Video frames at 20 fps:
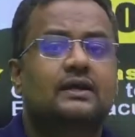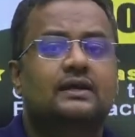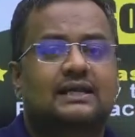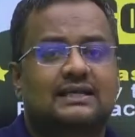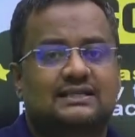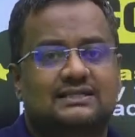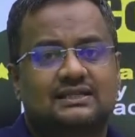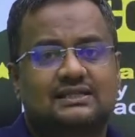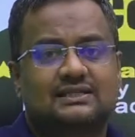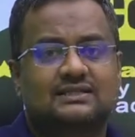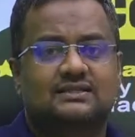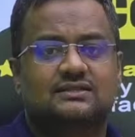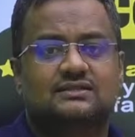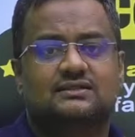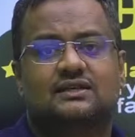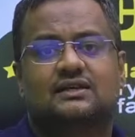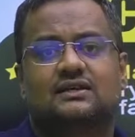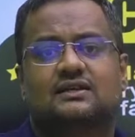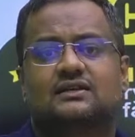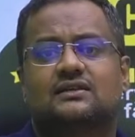test series is
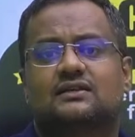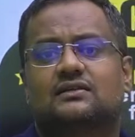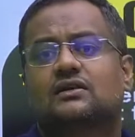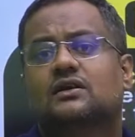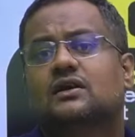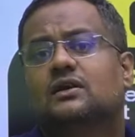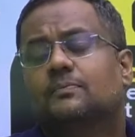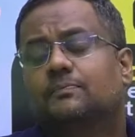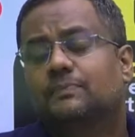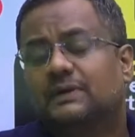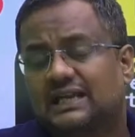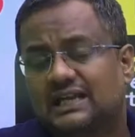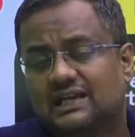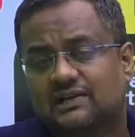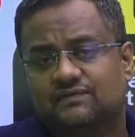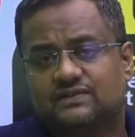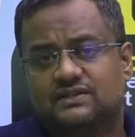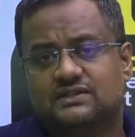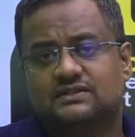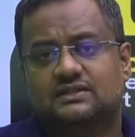there,
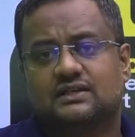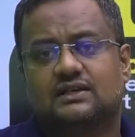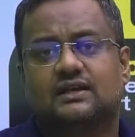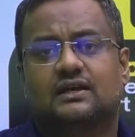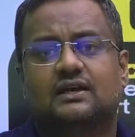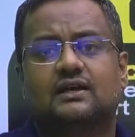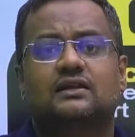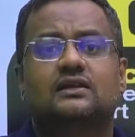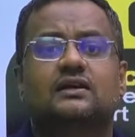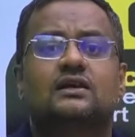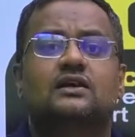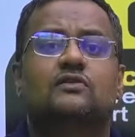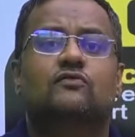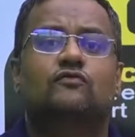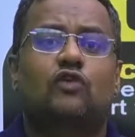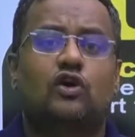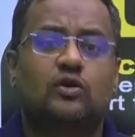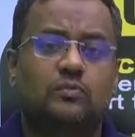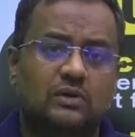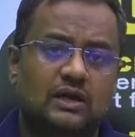PDF is there,
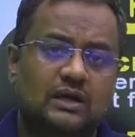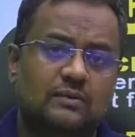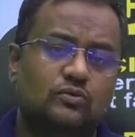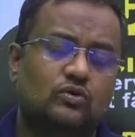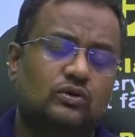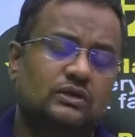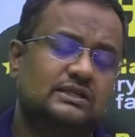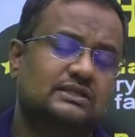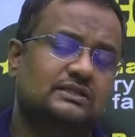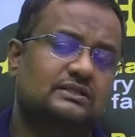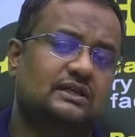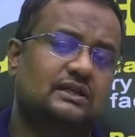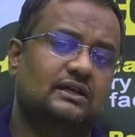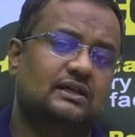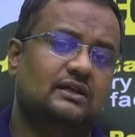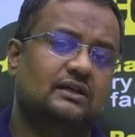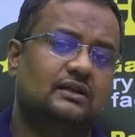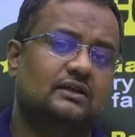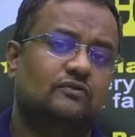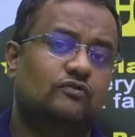formula book is
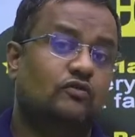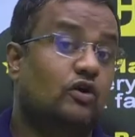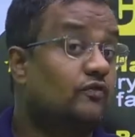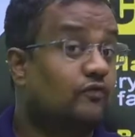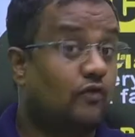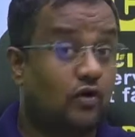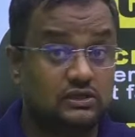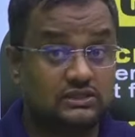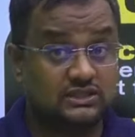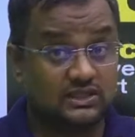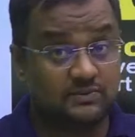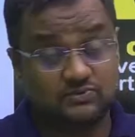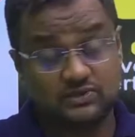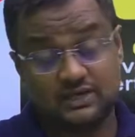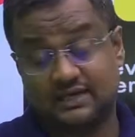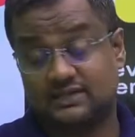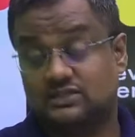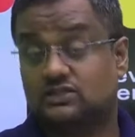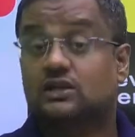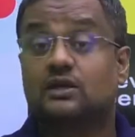there of all
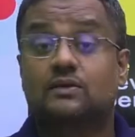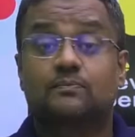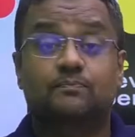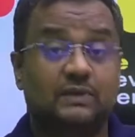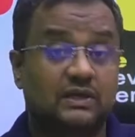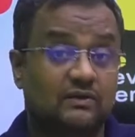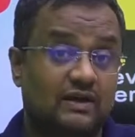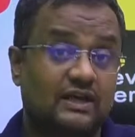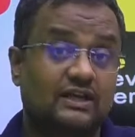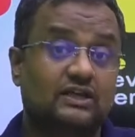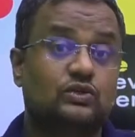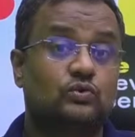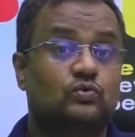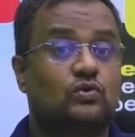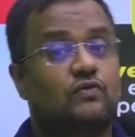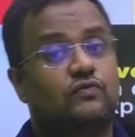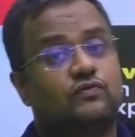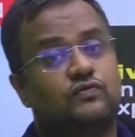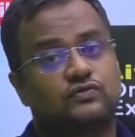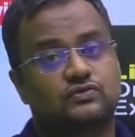subjects, PYQ
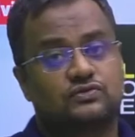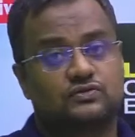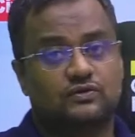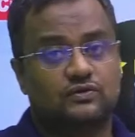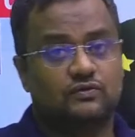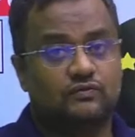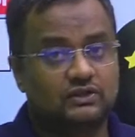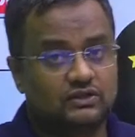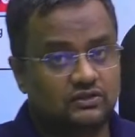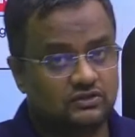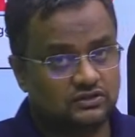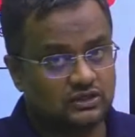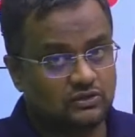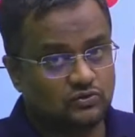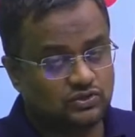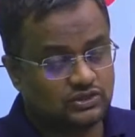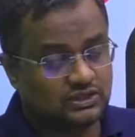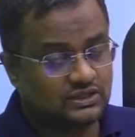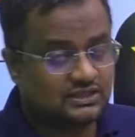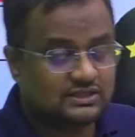of with
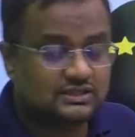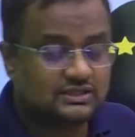solution is